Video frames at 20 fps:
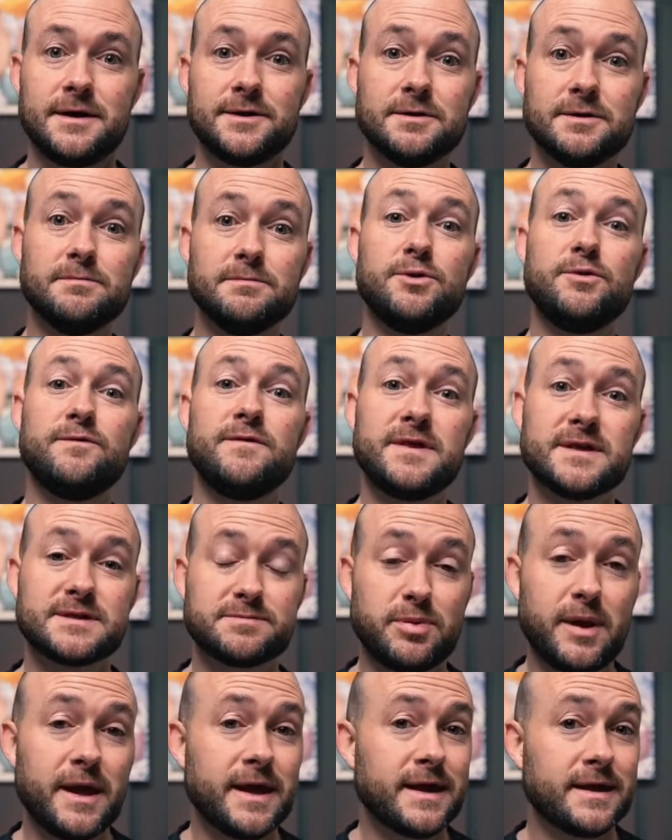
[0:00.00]
The movie that's
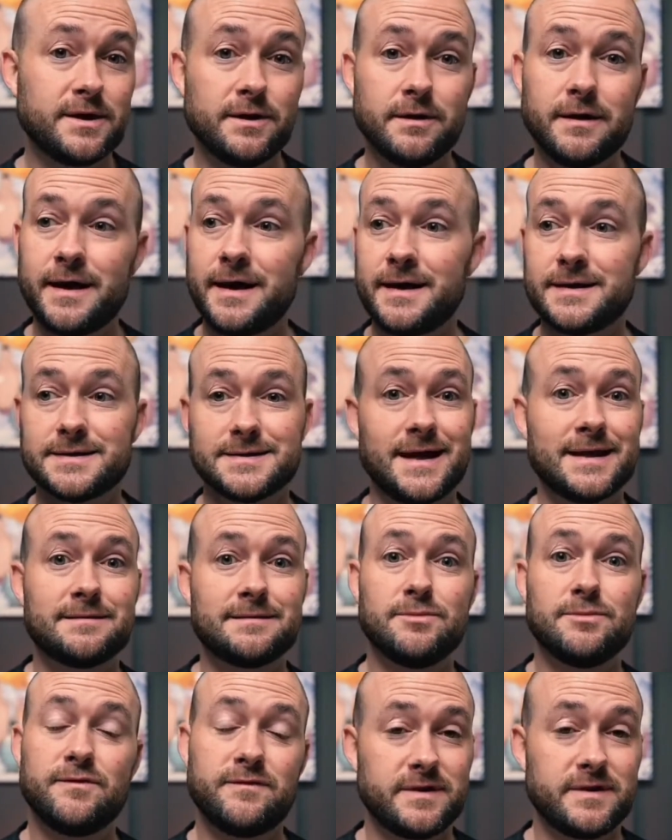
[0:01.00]
playing in your head is not the
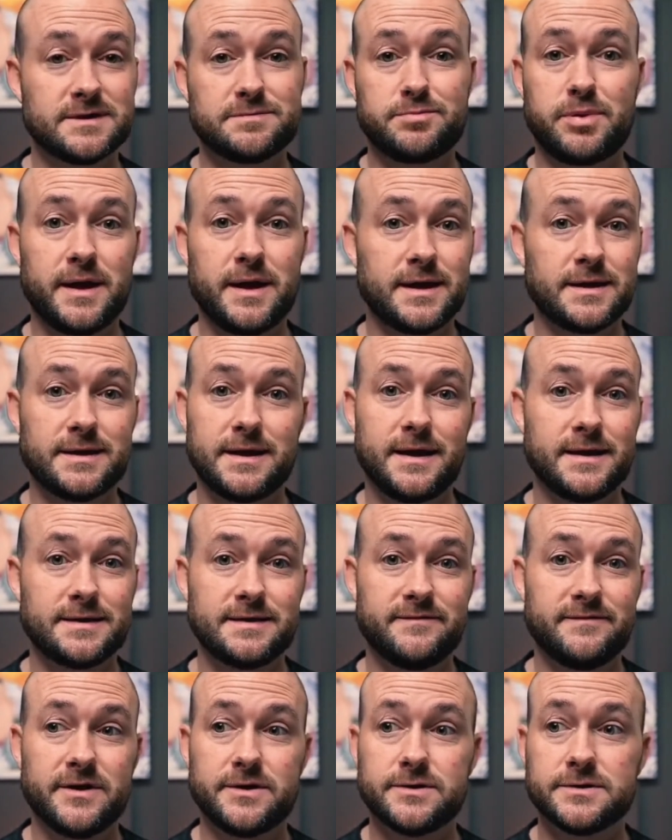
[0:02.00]
movie that's playing in the heads
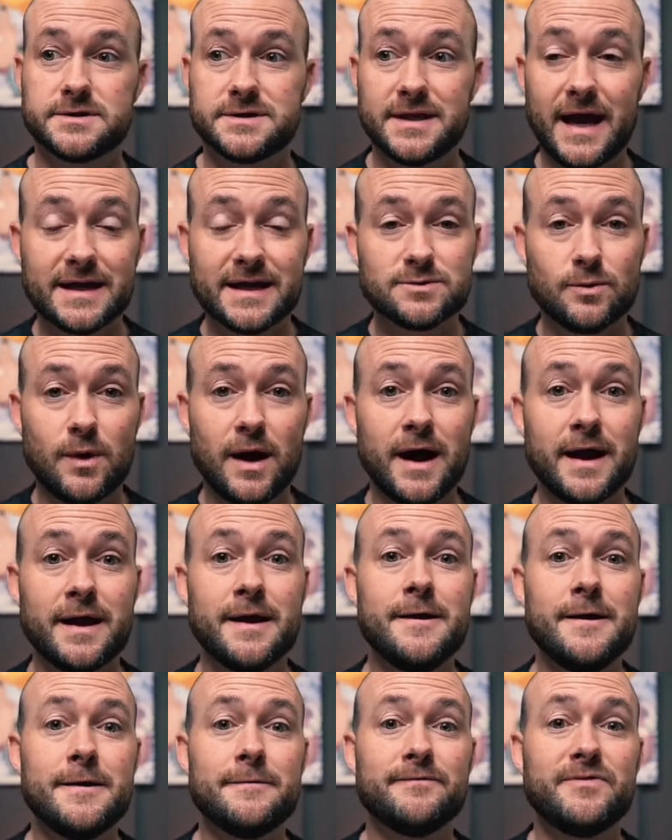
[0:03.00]
of others. That's why
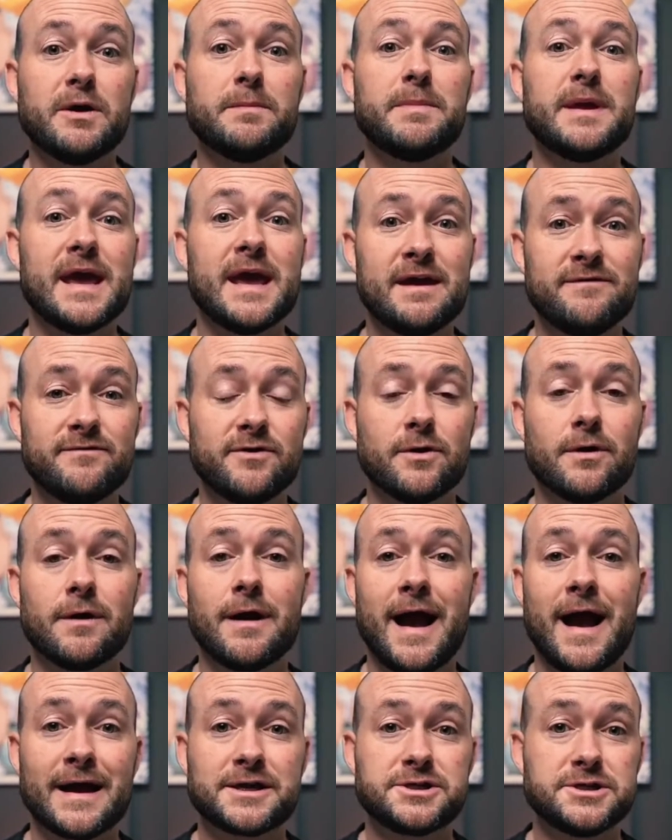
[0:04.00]
their behavior or
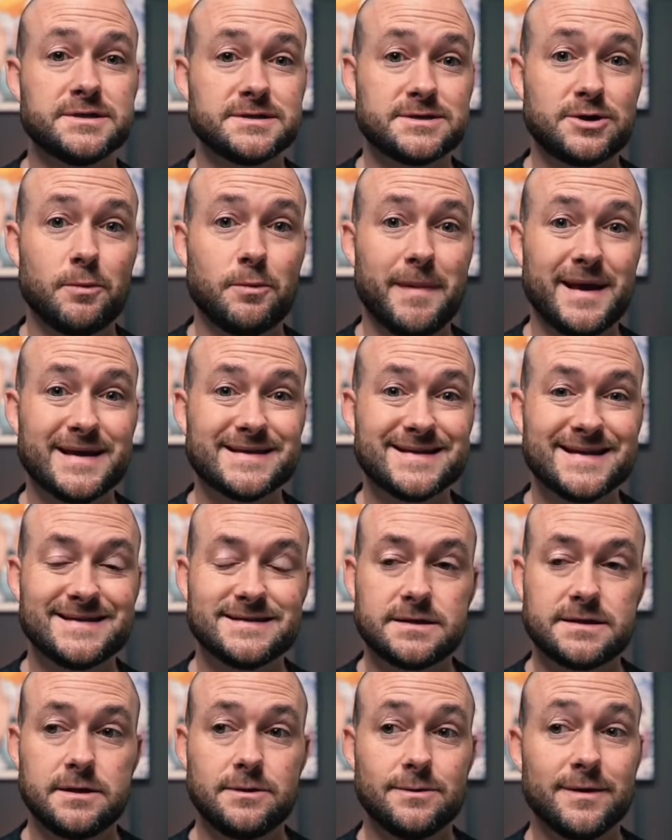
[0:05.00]
actions don't make
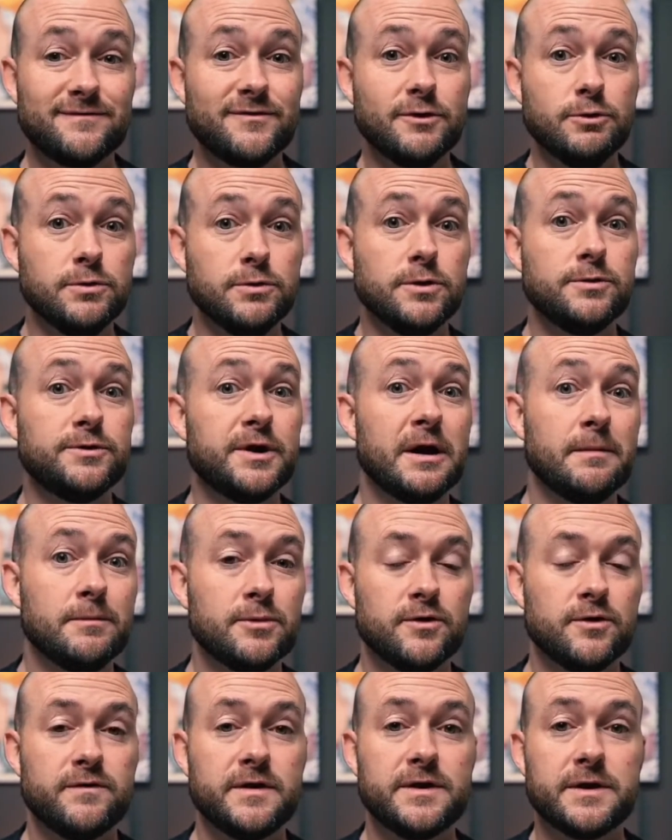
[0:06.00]
sense to you. If you knew their
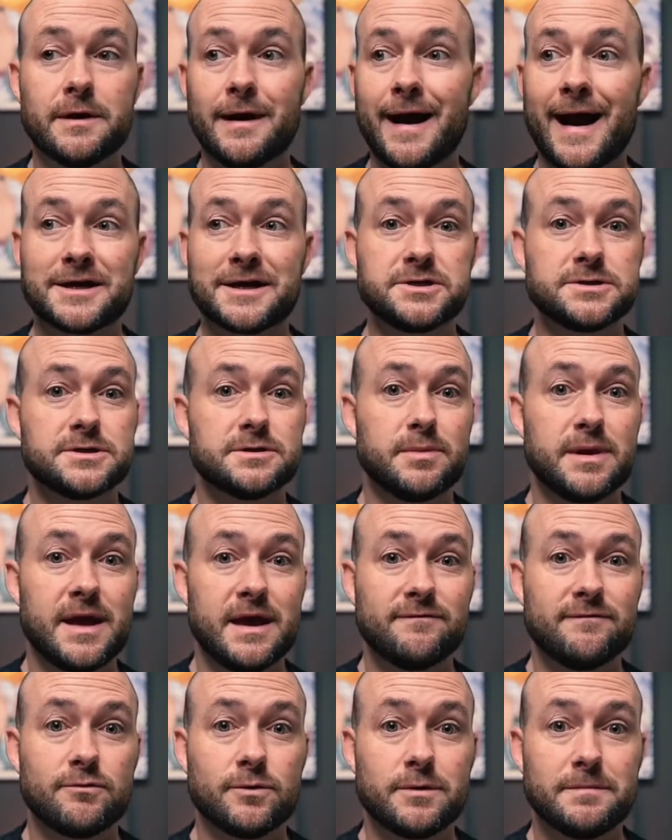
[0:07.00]
movie, their actions or
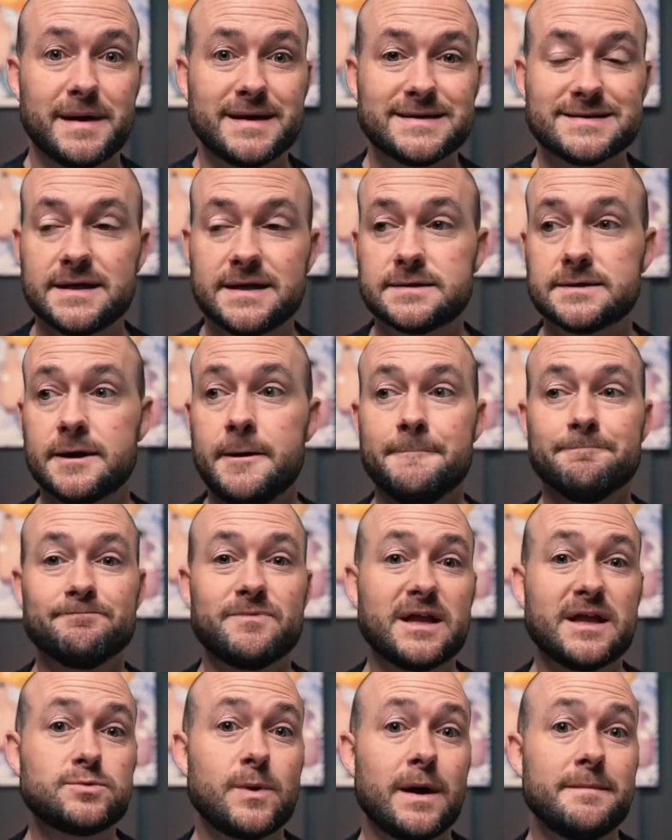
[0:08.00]
behavior would make sense.
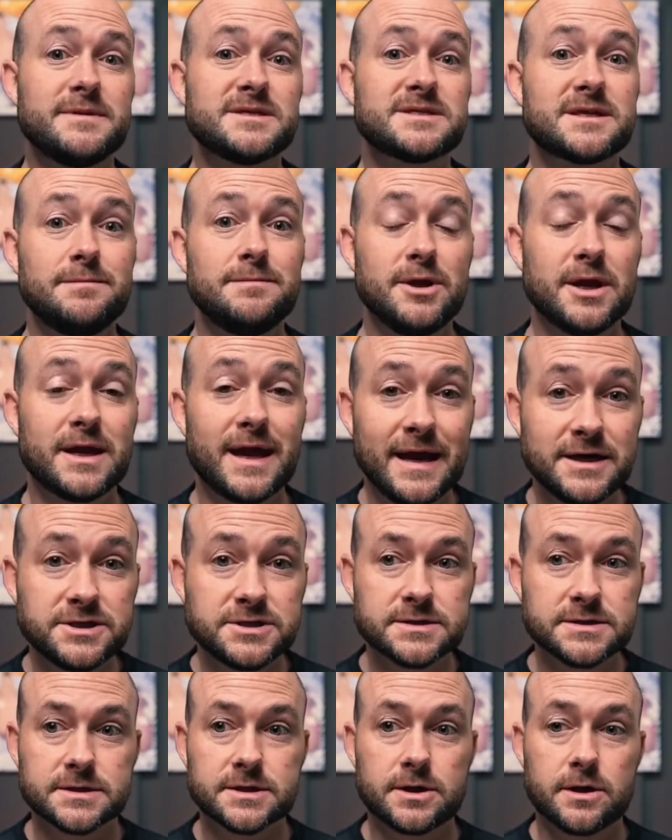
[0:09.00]
That's why
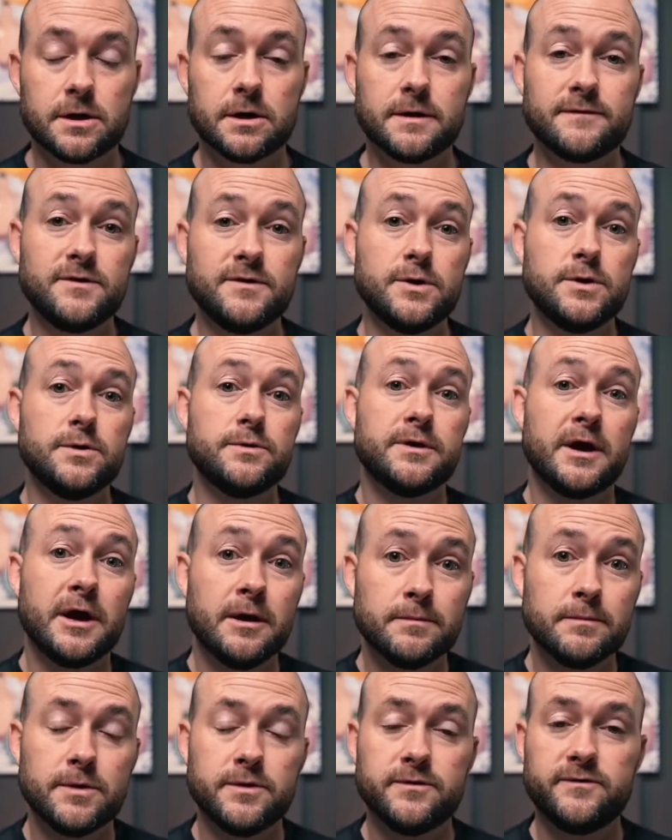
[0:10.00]
miscommunications occur. If you knew
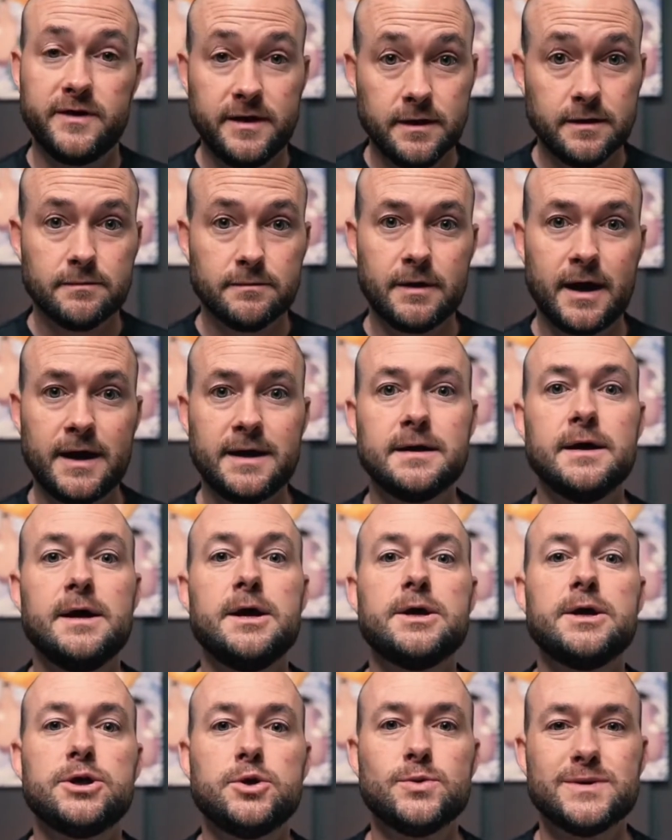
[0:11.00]
their movie, right,
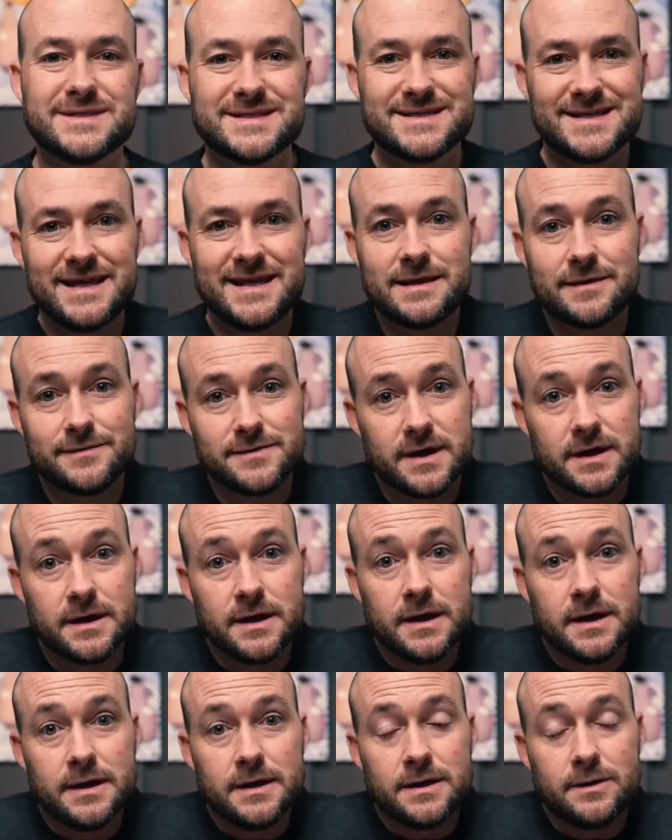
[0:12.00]
you would see that the
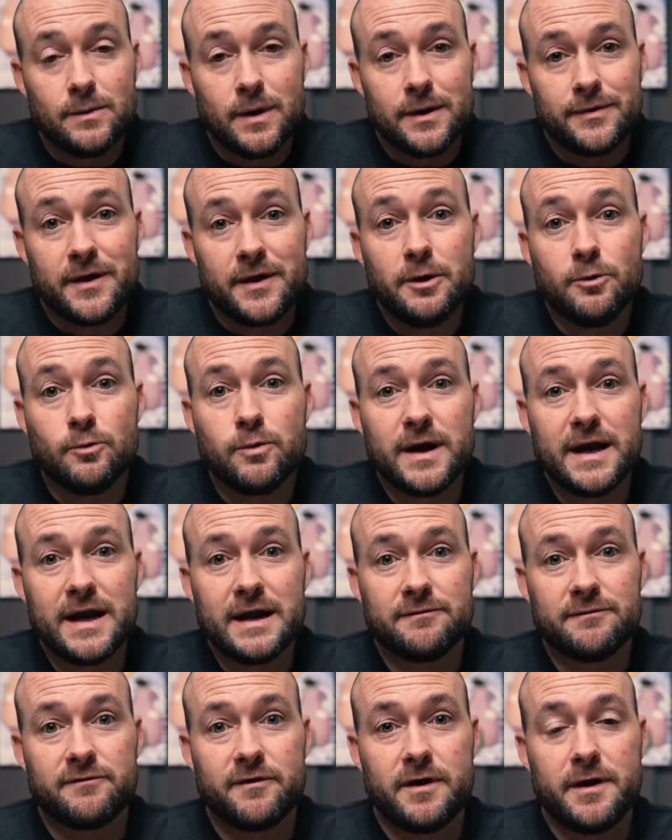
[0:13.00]
what they're
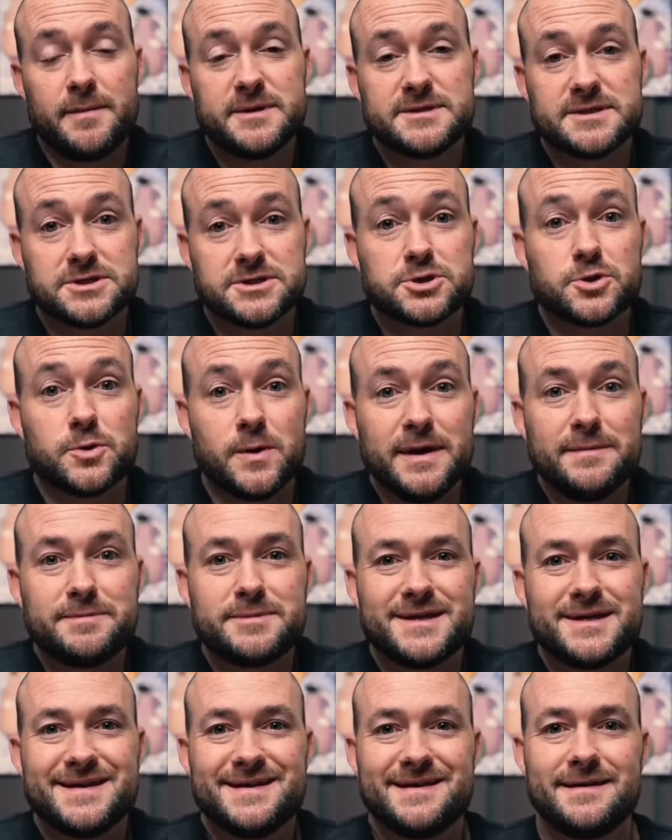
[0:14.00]
reading from as a
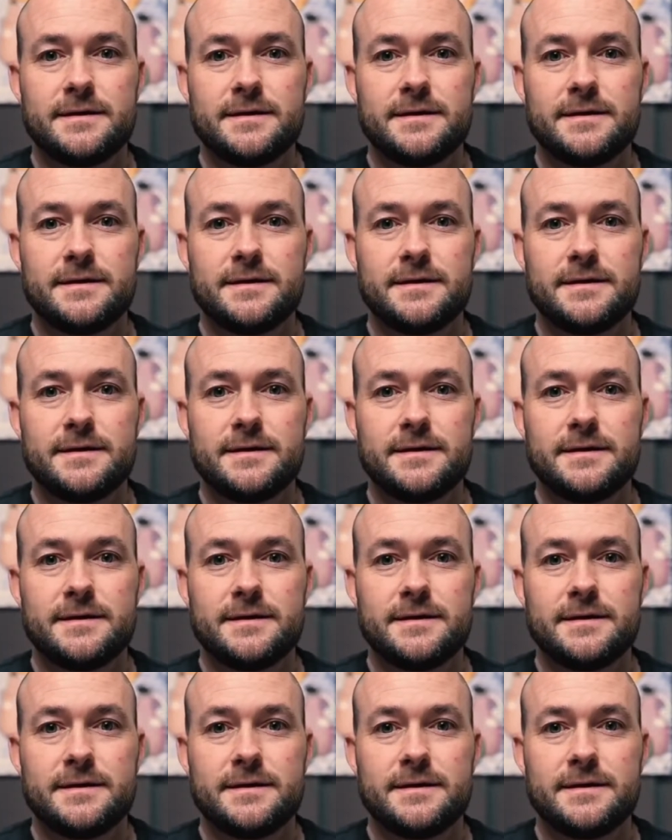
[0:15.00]
script